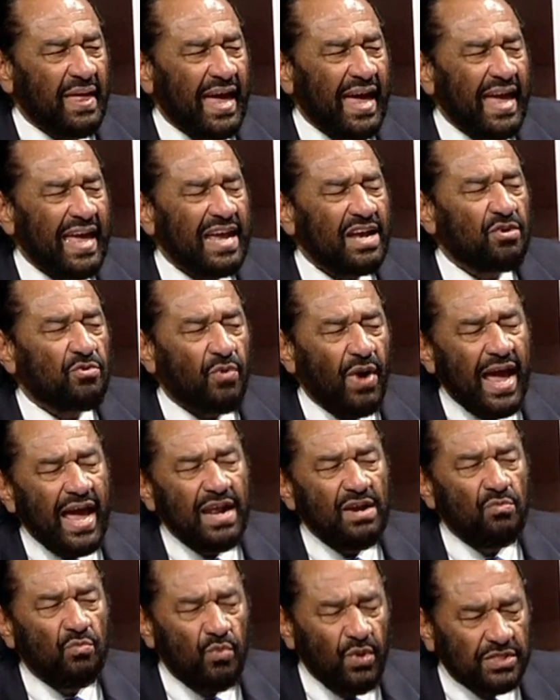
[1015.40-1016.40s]
a
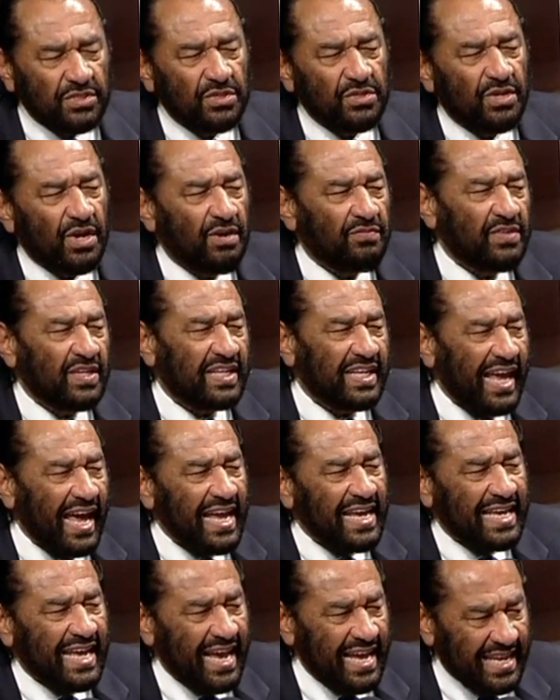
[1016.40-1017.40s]
grand wizard of the
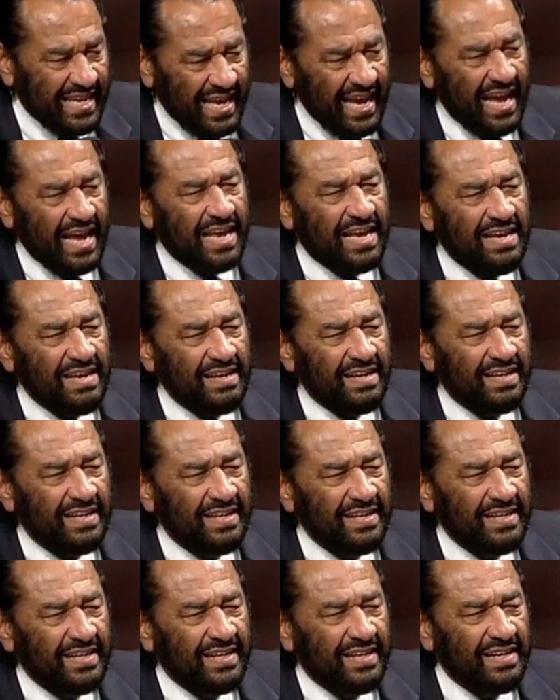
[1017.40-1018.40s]
KKK
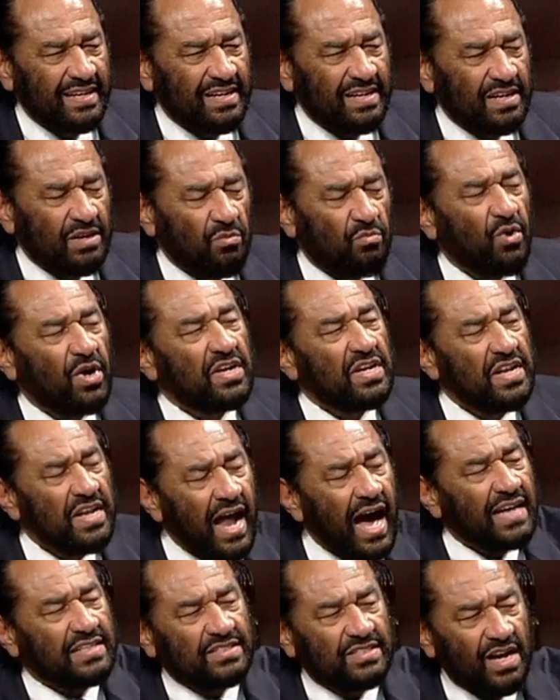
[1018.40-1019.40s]
would
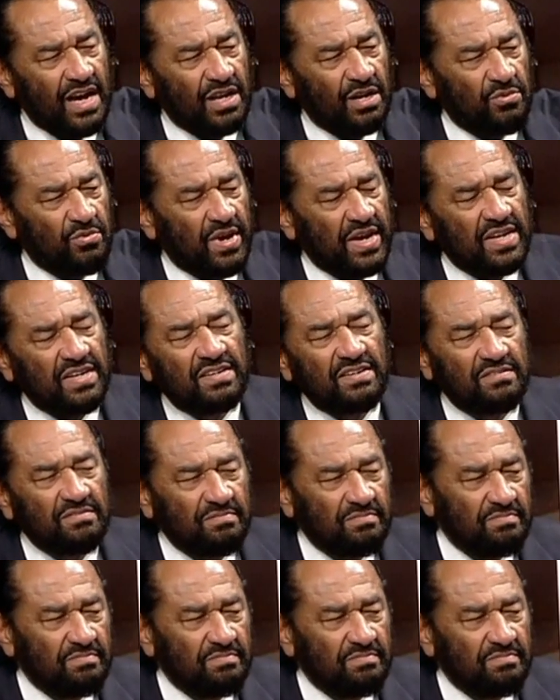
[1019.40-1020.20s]
not tolerate